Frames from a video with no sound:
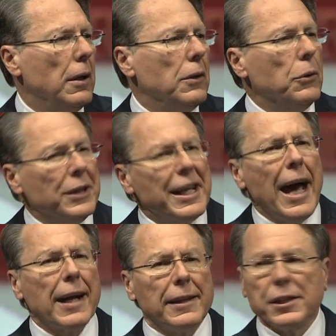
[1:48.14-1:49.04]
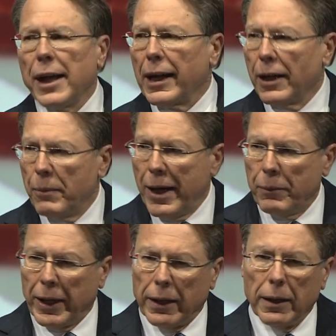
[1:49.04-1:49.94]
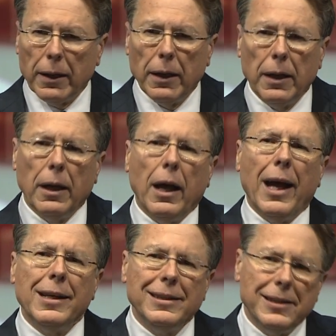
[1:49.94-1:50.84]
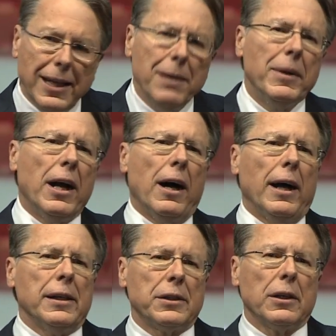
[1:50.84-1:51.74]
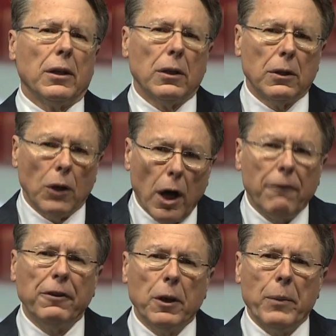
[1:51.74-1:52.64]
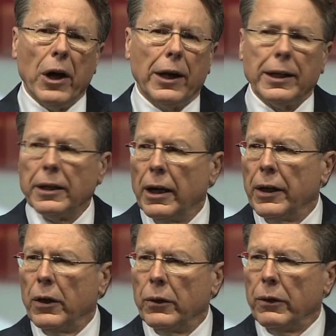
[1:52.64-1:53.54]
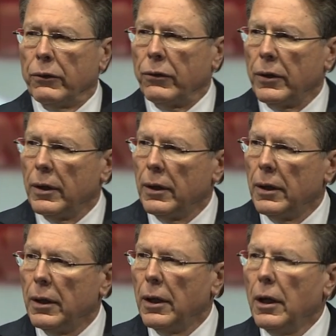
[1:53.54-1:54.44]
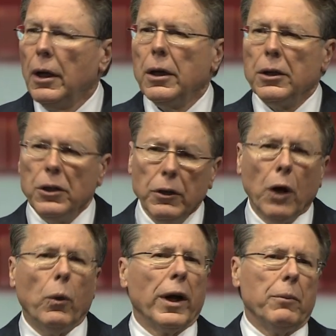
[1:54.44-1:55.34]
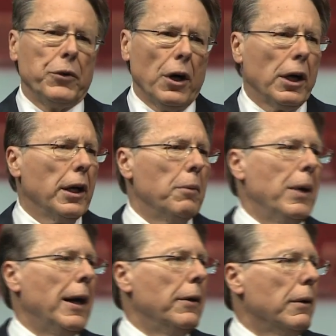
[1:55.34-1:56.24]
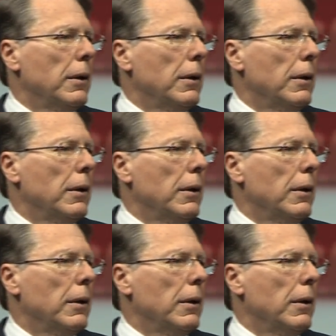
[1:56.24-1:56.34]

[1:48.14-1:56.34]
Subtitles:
to attack the Second Amendment and demonize lawful American gun owners. You know what I'm talking about.